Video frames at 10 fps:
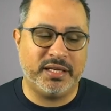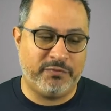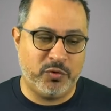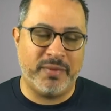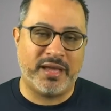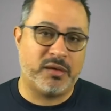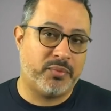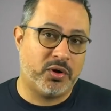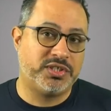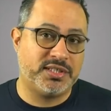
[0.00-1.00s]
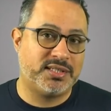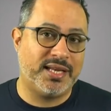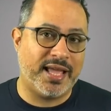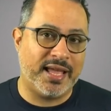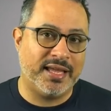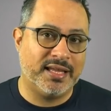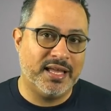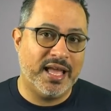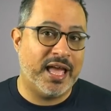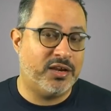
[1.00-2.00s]
If you make a purchase today
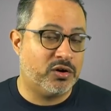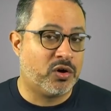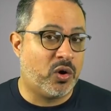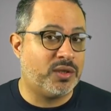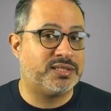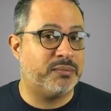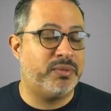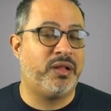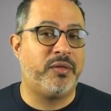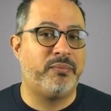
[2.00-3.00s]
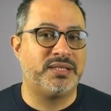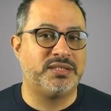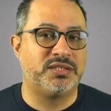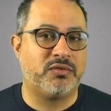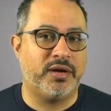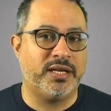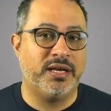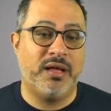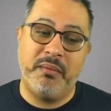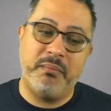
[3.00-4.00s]
and your goal is to build a business credit,
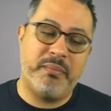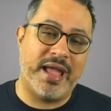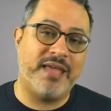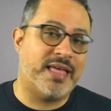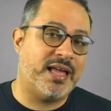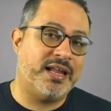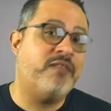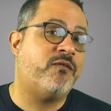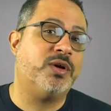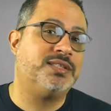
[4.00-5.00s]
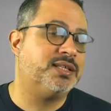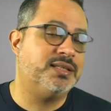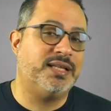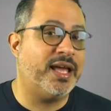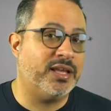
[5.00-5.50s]
pay that invoice today.